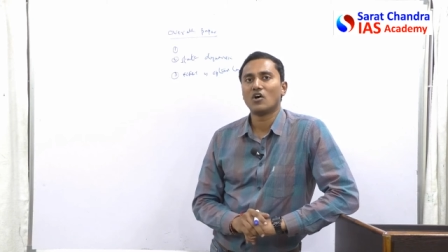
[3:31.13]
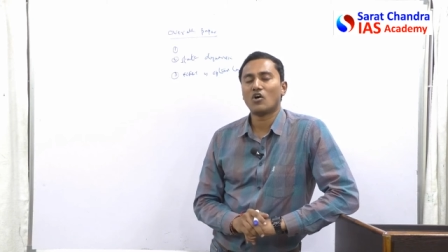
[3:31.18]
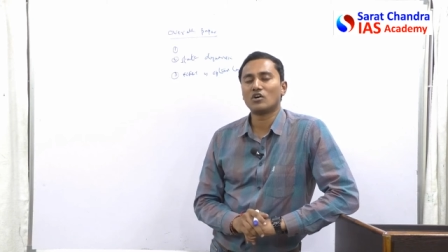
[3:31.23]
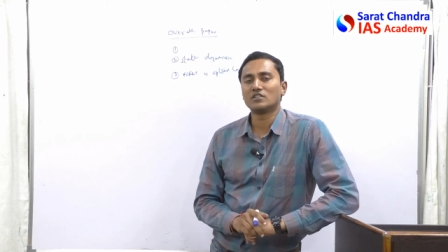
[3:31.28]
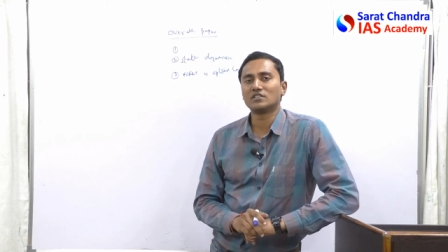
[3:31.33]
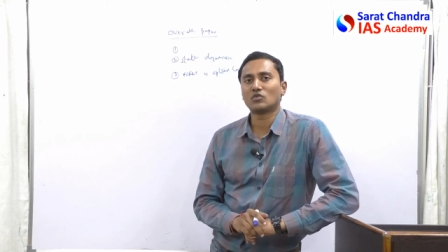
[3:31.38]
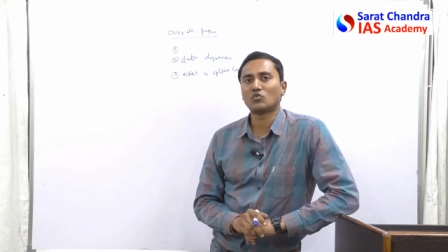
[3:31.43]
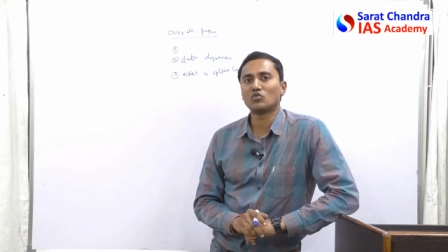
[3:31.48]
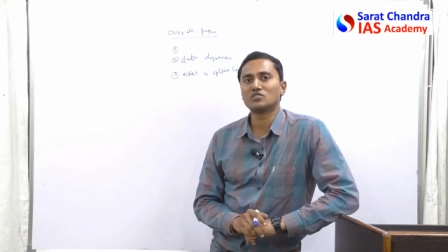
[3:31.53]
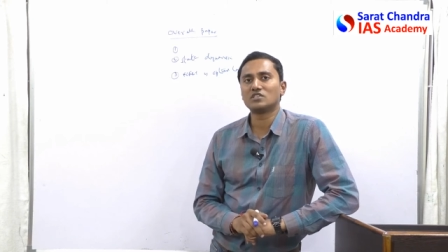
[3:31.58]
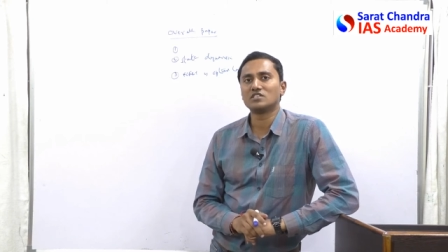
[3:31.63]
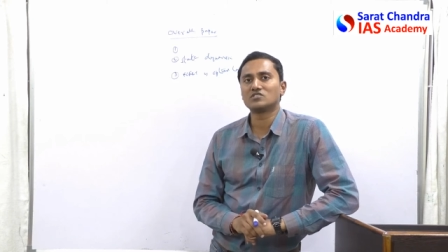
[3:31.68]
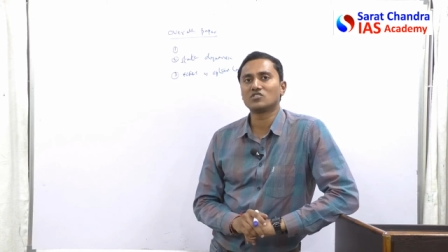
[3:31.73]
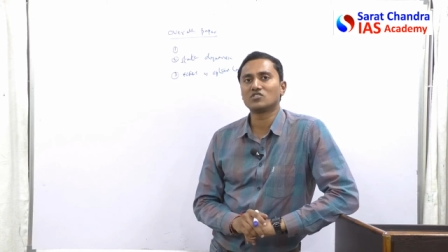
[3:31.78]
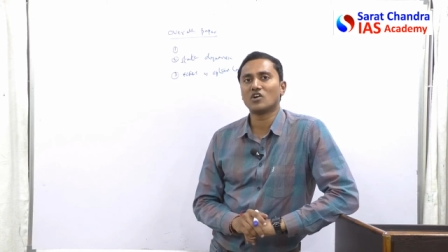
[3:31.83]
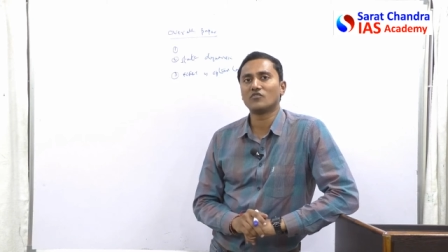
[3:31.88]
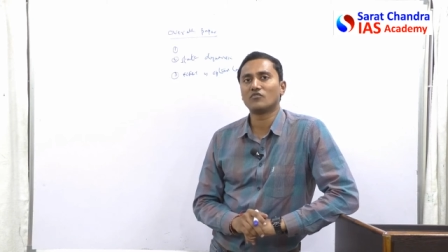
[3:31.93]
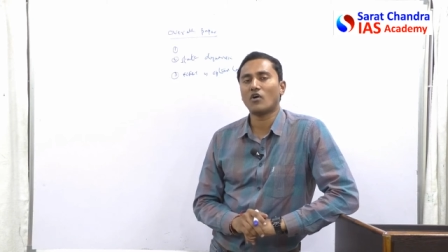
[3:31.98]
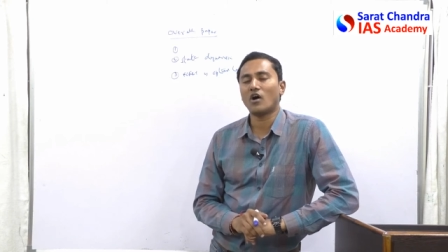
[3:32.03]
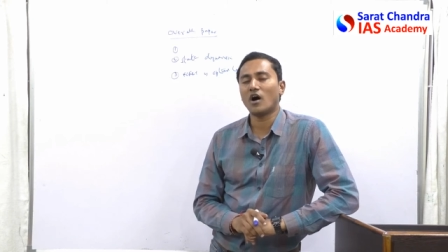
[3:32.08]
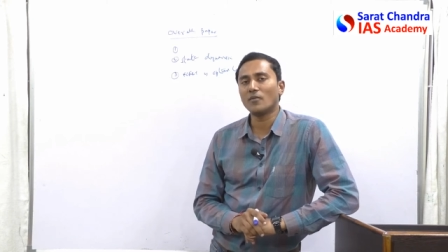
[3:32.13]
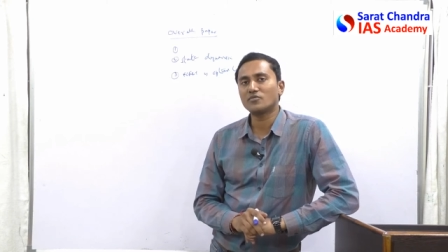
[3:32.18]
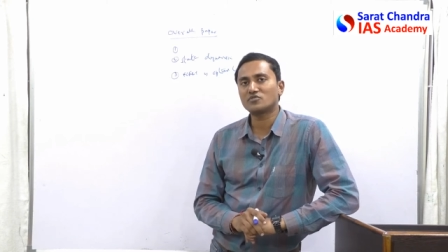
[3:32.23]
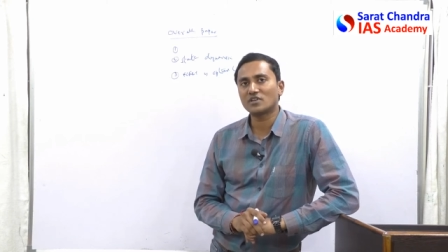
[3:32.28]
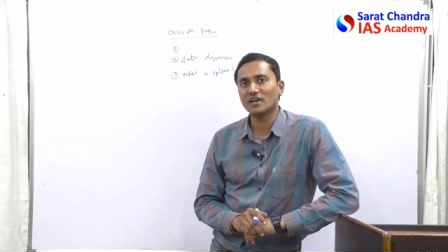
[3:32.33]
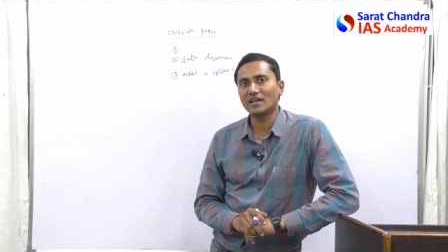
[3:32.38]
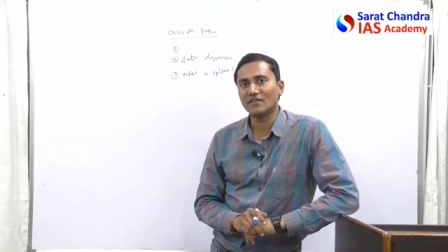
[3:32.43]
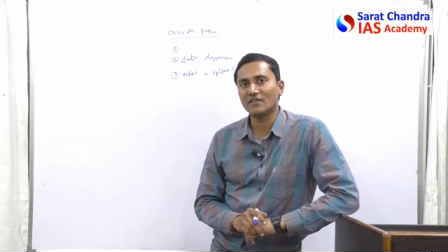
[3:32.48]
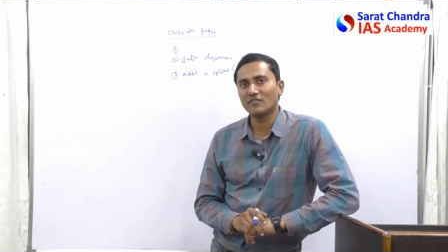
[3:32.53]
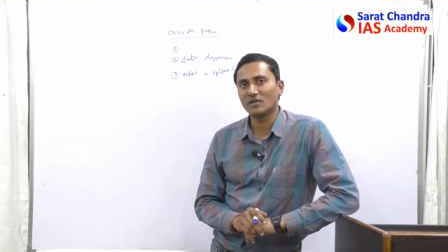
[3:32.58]
on the questions of
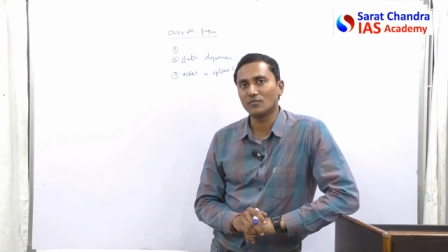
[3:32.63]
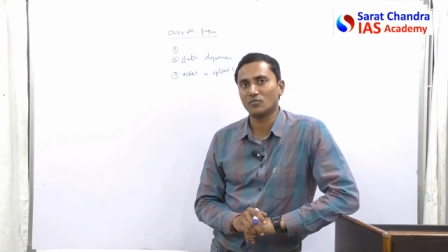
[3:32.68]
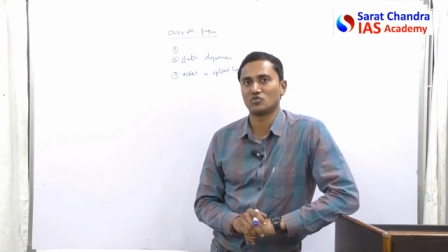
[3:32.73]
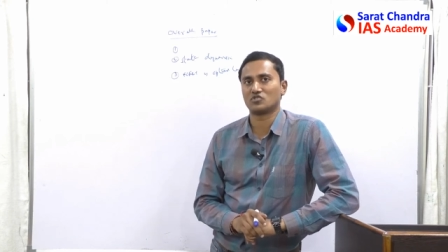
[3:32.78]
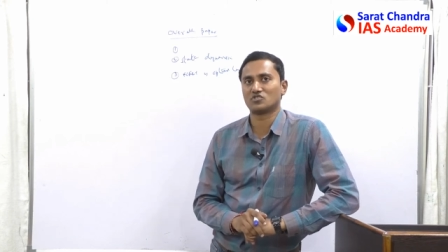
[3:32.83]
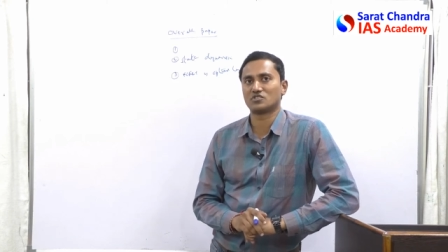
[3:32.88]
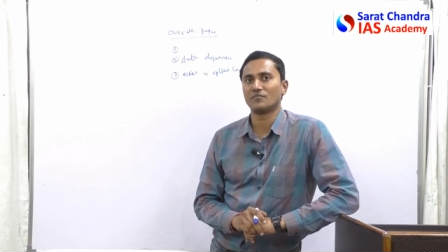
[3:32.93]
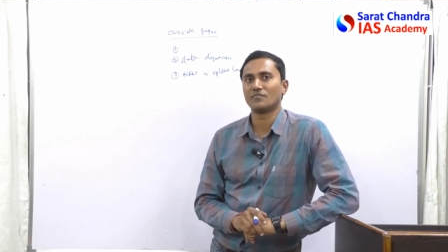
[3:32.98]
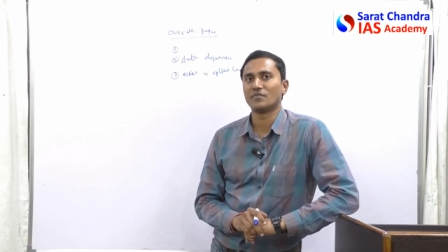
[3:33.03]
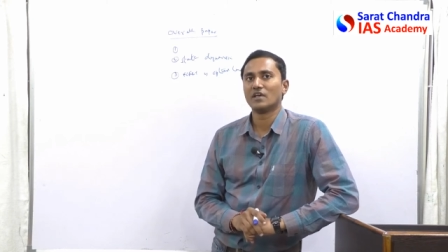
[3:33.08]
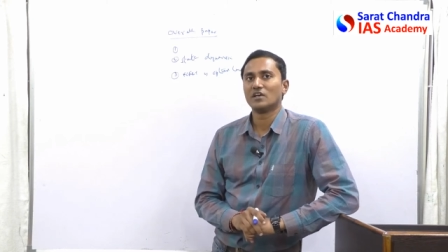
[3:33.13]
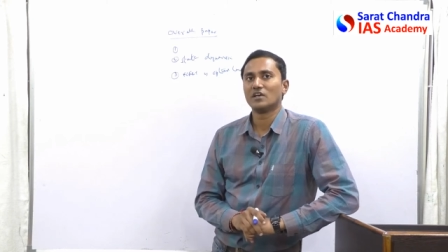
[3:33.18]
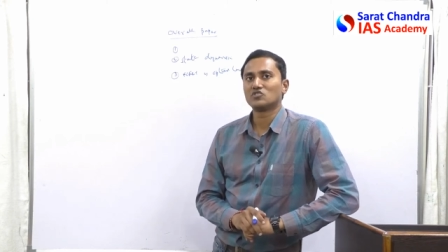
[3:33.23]
optional level books.